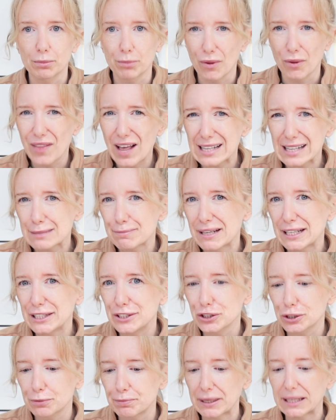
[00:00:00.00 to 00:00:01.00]
but that's me
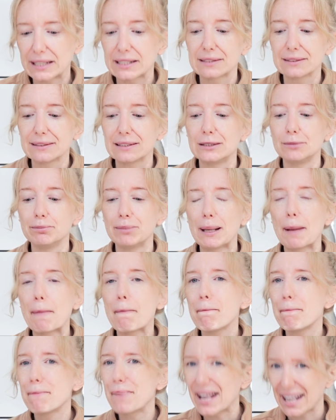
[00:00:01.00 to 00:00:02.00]
just being a little bit
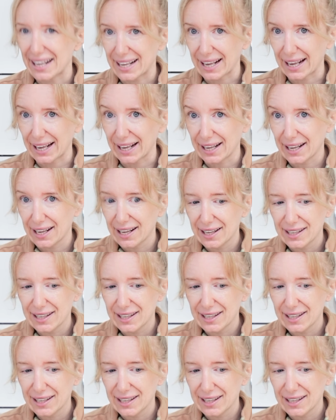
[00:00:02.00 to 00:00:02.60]
picky,